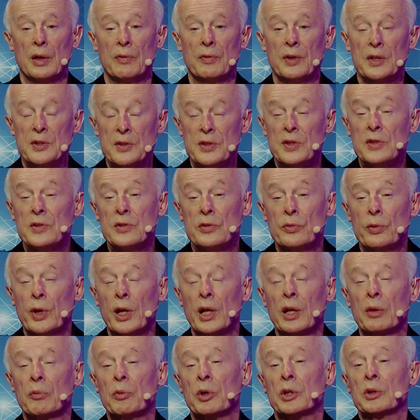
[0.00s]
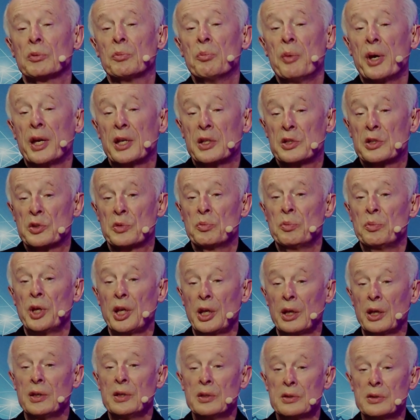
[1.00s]
And this is really what makes
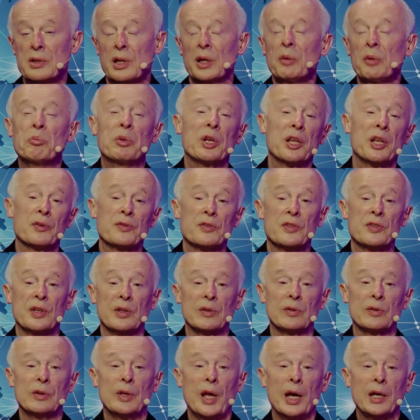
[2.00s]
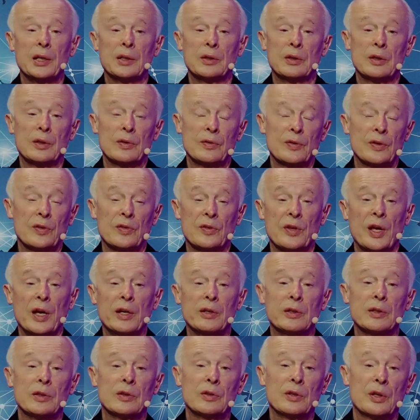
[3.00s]
me sleepless at night as a
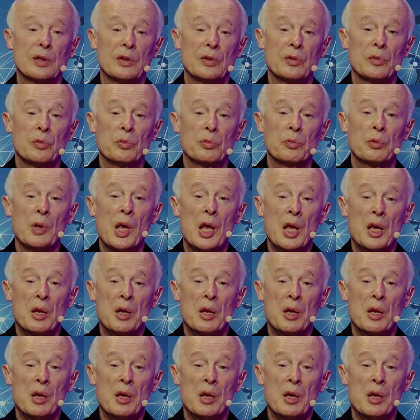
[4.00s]
scientist,